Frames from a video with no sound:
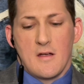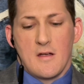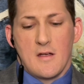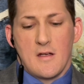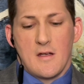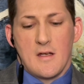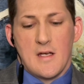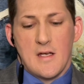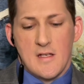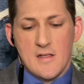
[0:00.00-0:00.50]

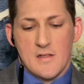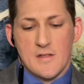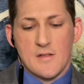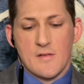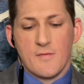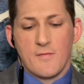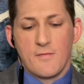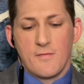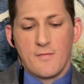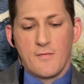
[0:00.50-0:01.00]
His
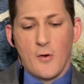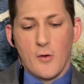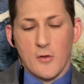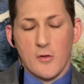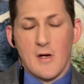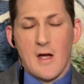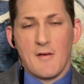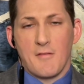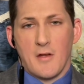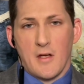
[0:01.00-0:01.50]

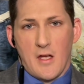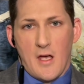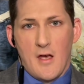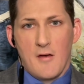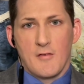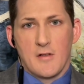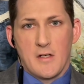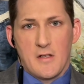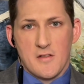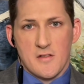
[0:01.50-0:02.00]
photographic
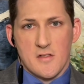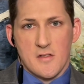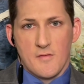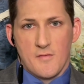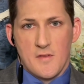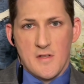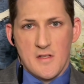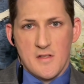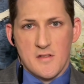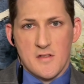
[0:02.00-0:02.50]
evidence of
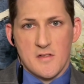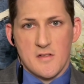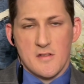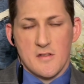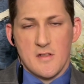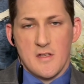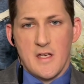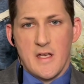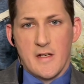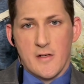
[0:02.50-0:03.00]
this
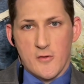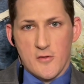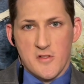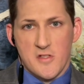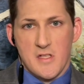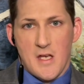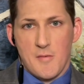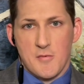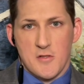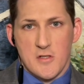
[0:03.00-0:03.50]

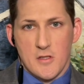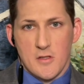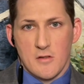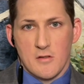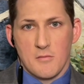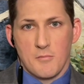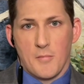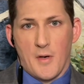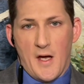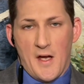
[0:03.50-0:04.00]

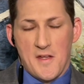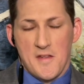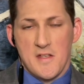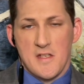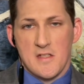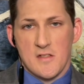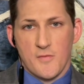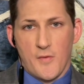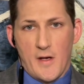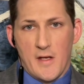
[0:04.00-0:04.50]
interception by
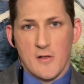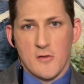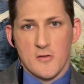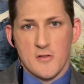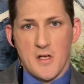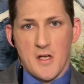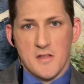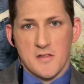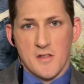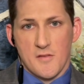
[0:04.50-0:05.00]
these fighter
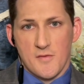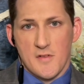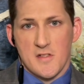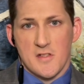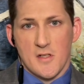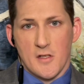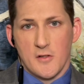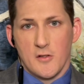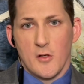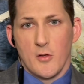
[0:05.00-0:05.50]
jets of this
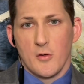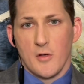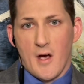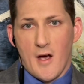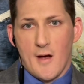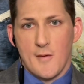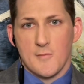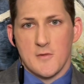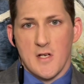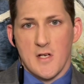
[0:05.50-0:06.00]
unknown
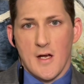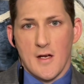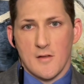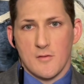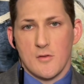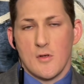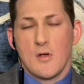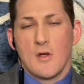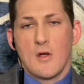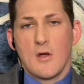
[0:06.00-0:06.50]

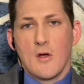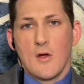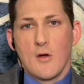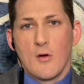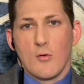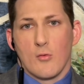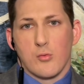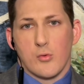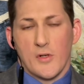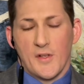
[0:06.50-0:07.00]
object
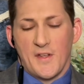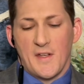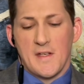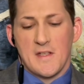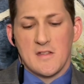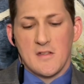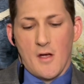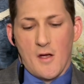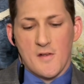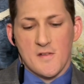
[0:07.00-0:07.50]
really
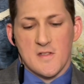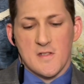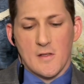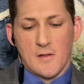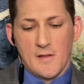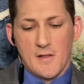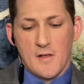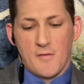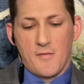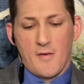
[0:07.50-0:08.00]
does
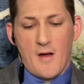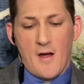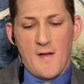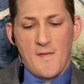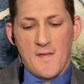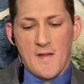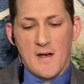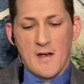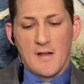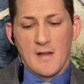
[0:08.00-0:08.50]
solidify
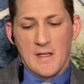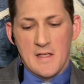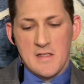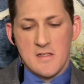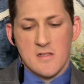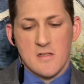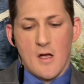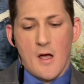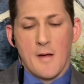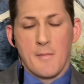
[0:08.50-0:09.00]
that at
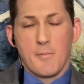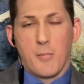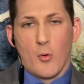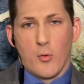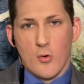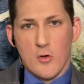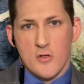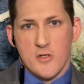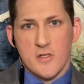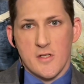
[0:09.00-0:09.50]
least a
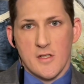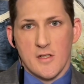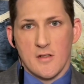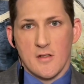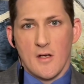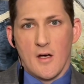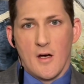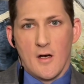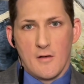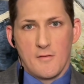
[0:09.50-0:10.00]
portion
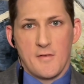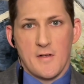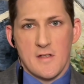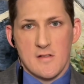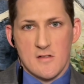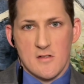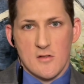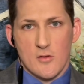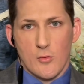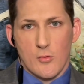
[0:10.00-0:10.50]
of his
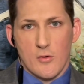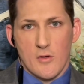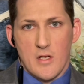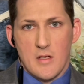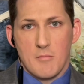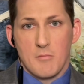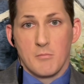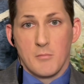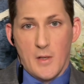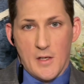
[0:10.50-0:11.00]
story
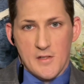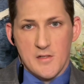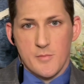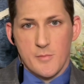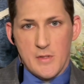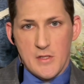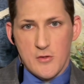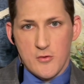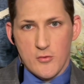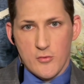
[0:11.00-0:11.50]
must
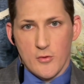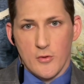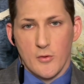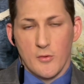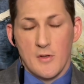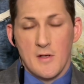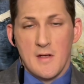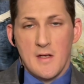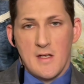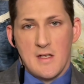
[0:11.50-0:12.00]
be true.
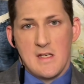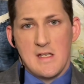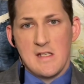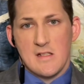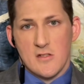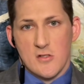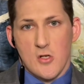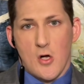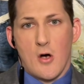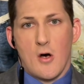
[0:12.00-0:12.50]
He
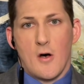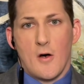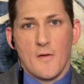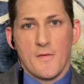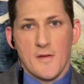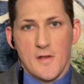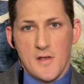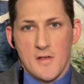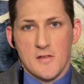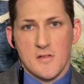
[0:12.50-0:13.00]
saw
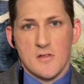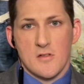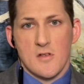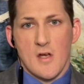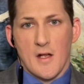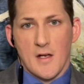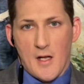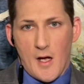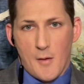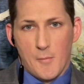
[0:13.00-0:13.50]
this
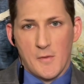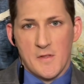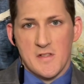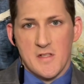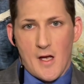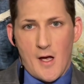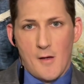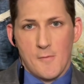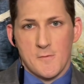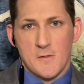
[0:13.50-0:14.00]
anomalous
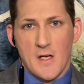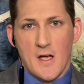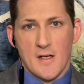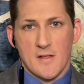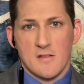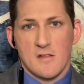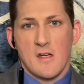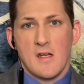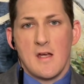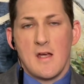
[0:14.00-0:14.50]

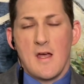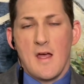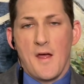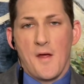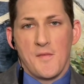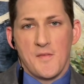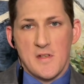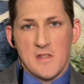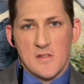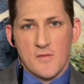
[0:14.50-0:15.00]
object
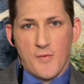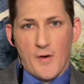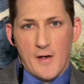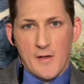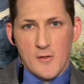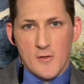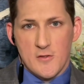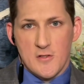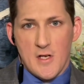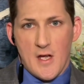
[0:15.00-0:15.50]
and these
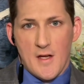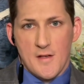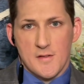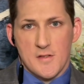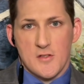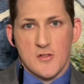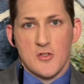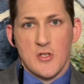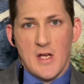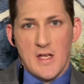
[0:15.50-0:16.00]
fighter
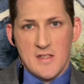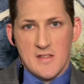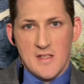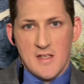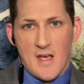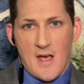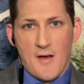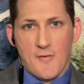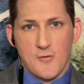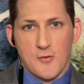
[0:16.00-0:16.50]
jets chasing
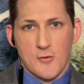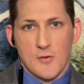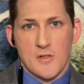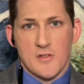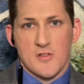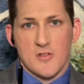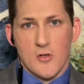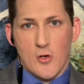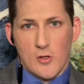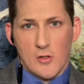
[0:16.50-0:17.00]
after it,
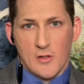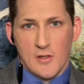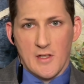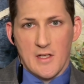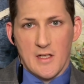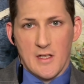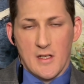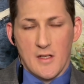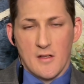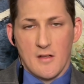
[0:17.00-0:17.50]
circling
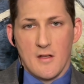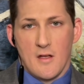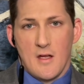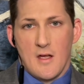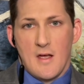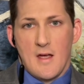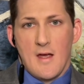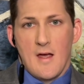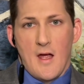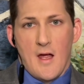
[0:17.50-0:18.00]
it,
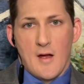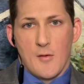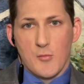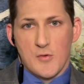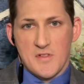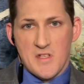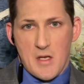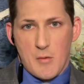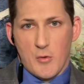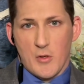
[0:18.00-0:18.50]
and
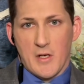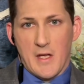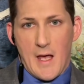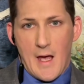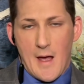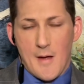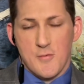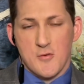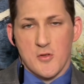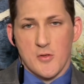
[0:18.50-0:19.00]
was able to
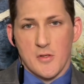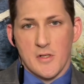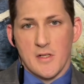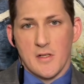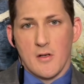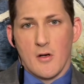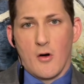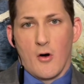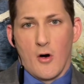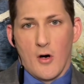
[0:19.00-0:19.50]
capture it
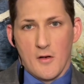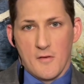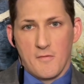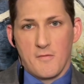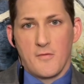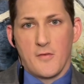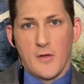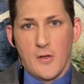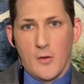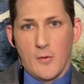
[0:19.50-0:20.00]
on
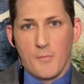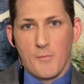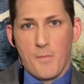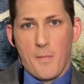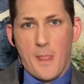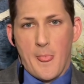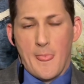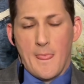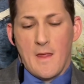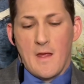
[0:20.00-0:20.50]
film.
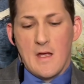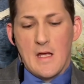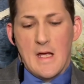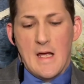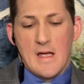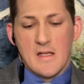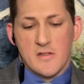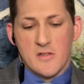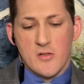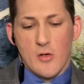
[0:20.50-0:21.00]

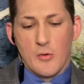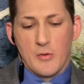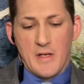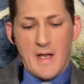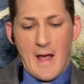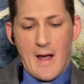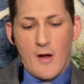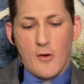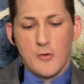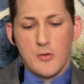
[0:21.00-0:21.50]
And so
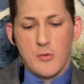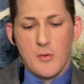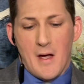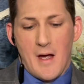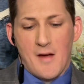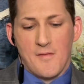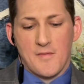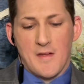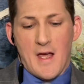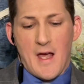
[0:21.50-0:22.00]
now you
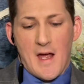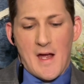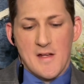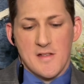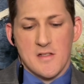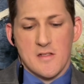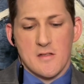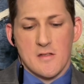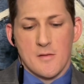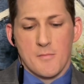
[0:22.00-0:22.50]
have to
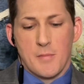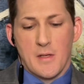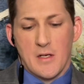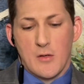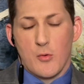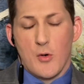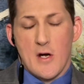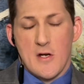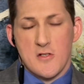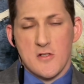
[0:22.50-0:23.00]
ask the big
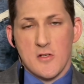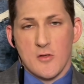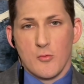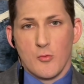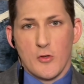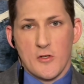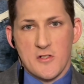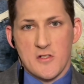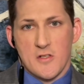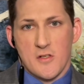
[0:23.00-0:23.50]
question,
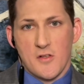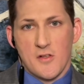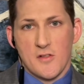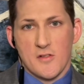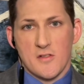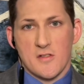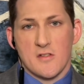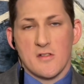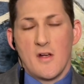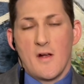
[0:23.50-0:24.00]
which
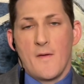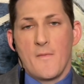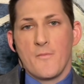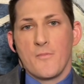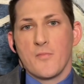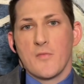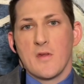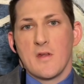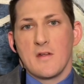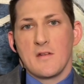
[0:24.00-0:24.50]
is,
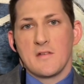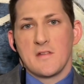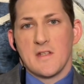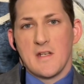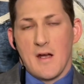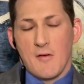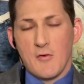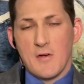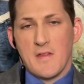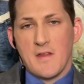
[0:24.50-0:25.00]
did
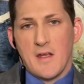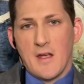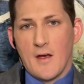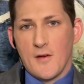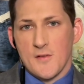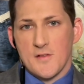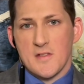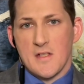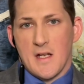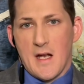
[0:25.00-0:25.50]
everything
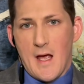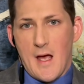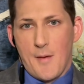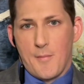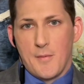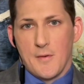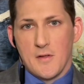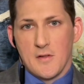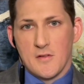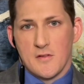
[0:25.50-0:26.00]
else that
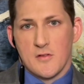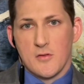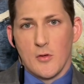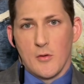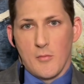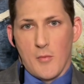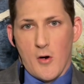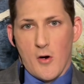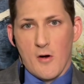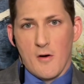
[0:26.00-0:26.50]
happened to
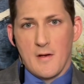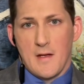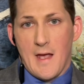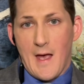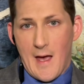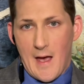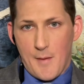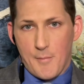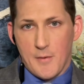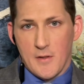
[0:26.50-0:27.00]
Amari
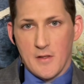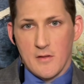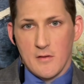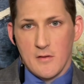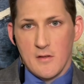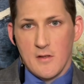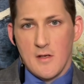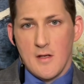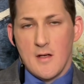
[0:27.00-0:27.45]
happen?